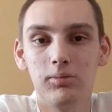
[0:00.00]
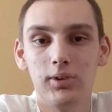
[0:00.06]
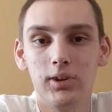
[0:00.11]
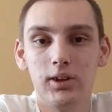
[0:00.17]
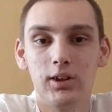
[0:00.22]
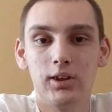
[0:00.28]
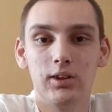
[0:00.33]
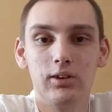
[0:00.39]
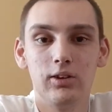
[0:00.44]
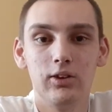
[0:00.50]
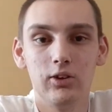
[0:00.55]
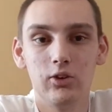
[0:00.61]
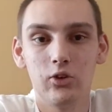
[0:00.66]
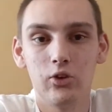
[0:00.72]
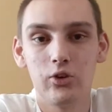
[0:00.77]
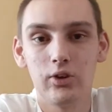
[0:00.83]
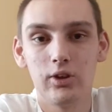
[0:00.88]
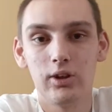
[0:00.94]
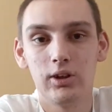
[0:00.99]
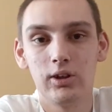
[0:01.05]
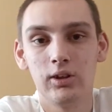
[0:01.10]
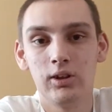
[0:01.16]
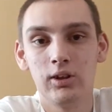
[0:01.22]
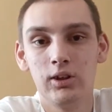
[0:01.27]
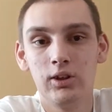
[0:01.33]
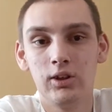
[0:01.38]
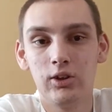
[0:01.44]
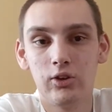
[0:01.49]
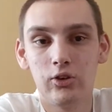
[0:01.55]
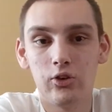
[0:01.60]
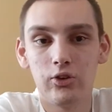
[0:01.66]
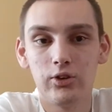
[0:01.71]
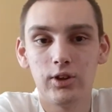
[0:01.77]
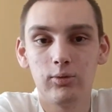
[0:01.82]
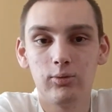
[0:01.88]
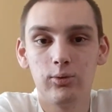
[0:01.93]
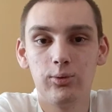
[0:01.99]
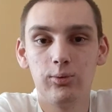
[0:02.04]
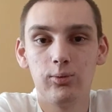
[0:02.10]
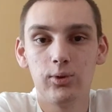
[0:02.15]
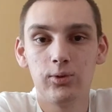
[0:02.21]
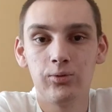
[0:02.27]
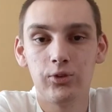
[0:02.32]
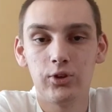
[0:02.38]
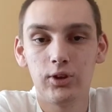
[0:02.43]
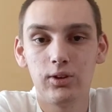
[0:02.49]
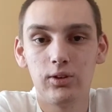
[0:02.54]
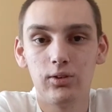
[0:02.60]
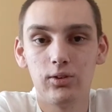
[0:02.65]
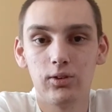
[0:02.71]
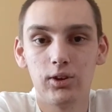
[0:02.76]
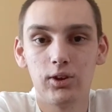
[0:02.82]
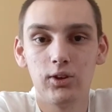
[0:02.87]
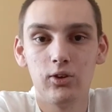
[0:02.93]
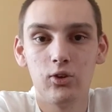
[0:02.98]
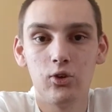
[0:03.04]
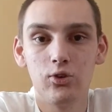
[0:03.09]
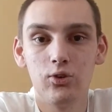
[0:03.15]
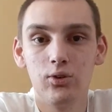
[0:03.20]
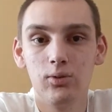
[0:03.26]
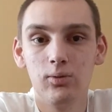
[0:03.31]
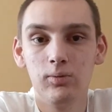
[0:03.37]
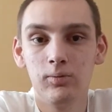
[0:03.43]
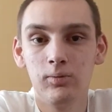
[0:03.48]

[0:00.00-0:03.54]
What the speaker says: and it's definitely worth taking your kids to.